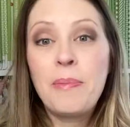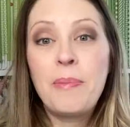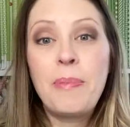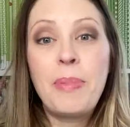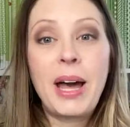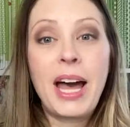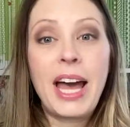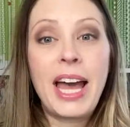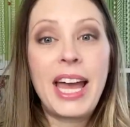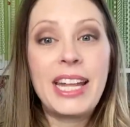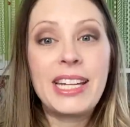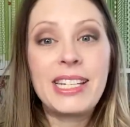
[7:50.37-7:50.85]

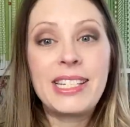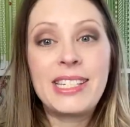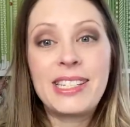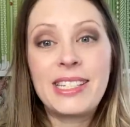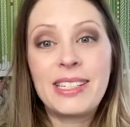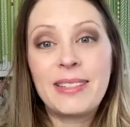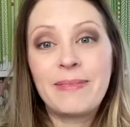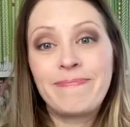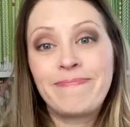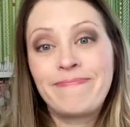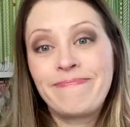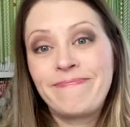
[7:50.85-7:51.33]
but
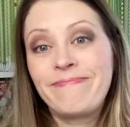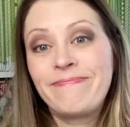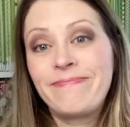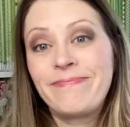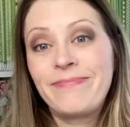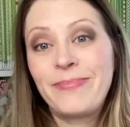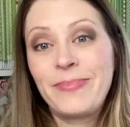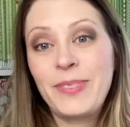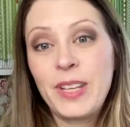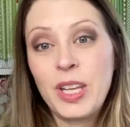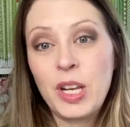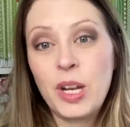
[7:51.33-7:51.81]

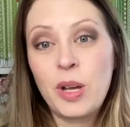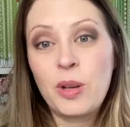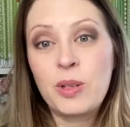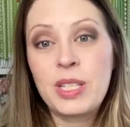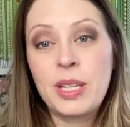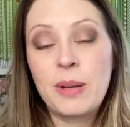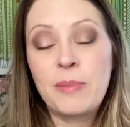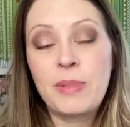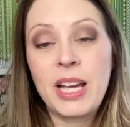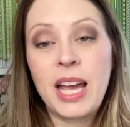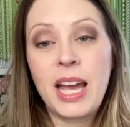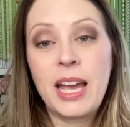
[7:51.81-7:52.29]
you know,
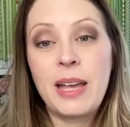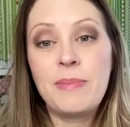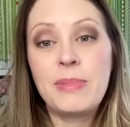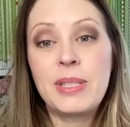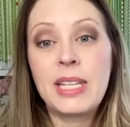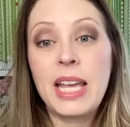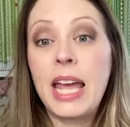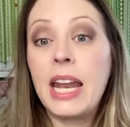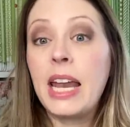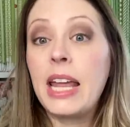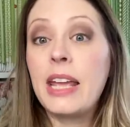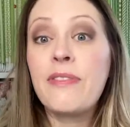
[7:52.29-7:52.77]

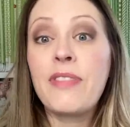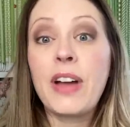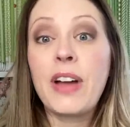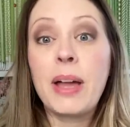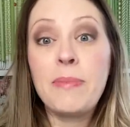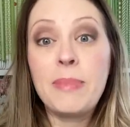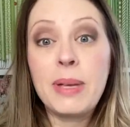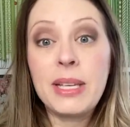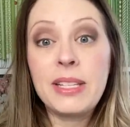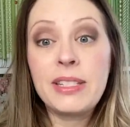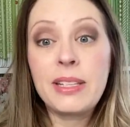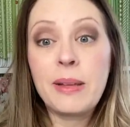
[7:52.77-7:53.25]
sometimes, and if I
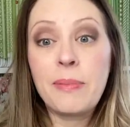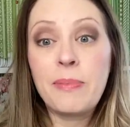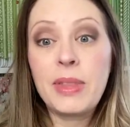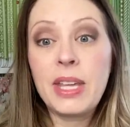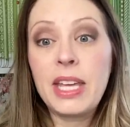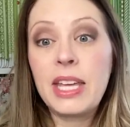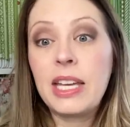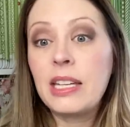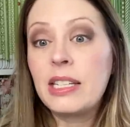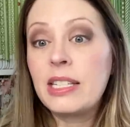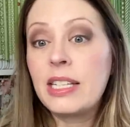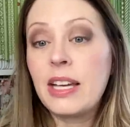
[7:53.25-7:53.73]
miss
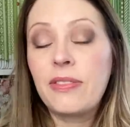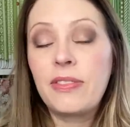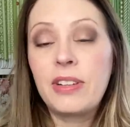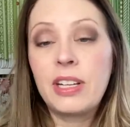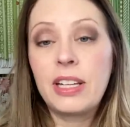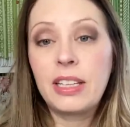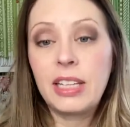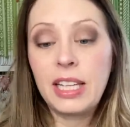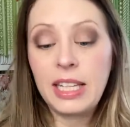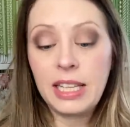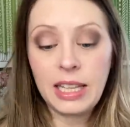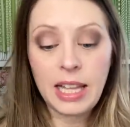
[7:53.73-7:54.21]
something,
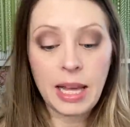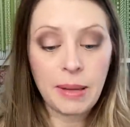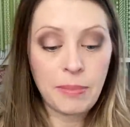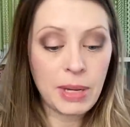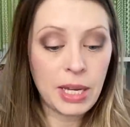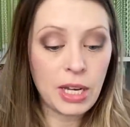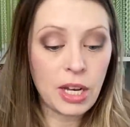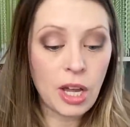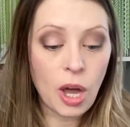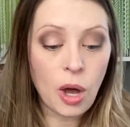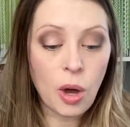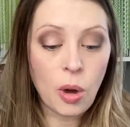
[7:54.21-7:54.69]
definitely let
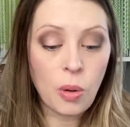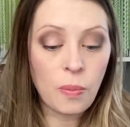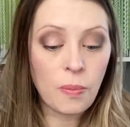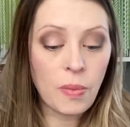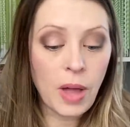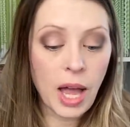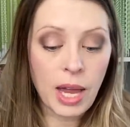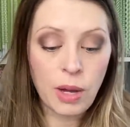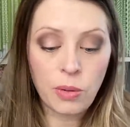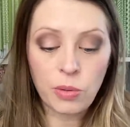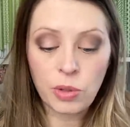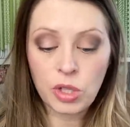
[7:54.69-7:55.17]
me know.
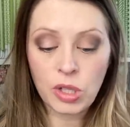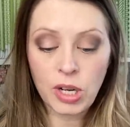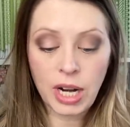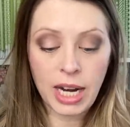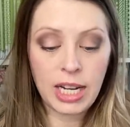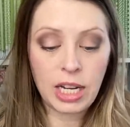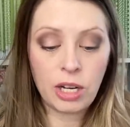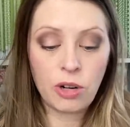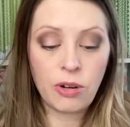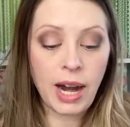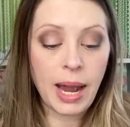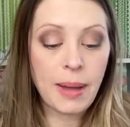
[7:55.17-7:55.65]
I will try
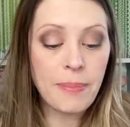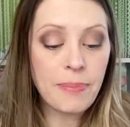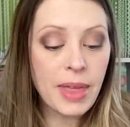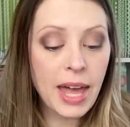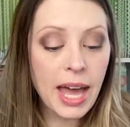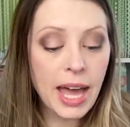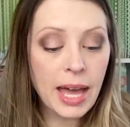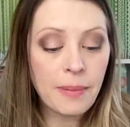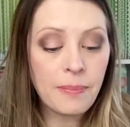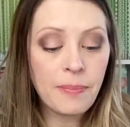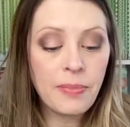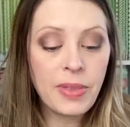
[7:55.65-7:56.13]
to grab
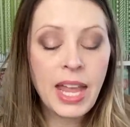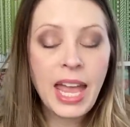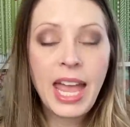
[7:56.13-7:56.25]
that.